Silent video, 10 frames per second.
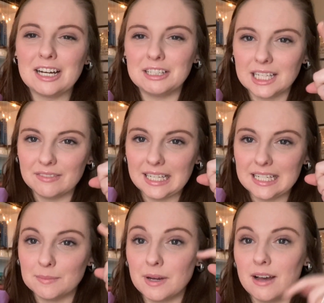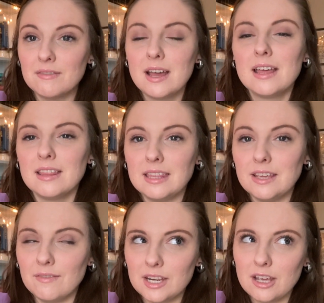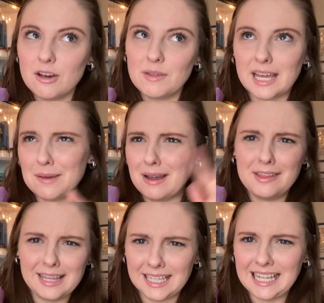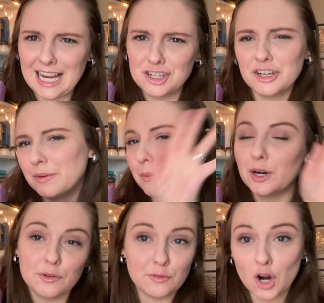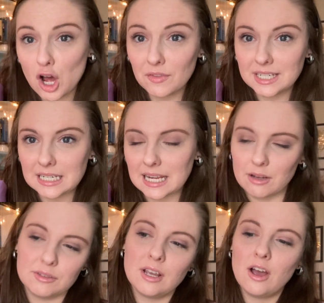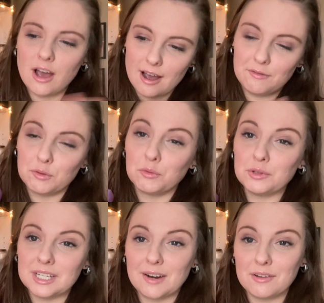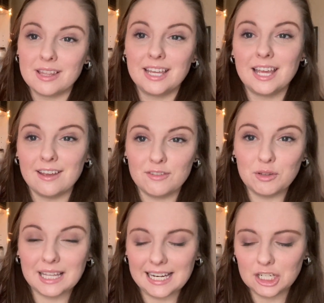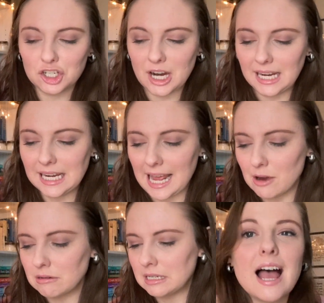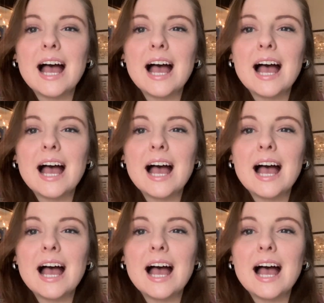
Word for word: I'll leave linked above the video that came out, I think like last year, where I went over all the details of the rules and everything if you'd like to check it out.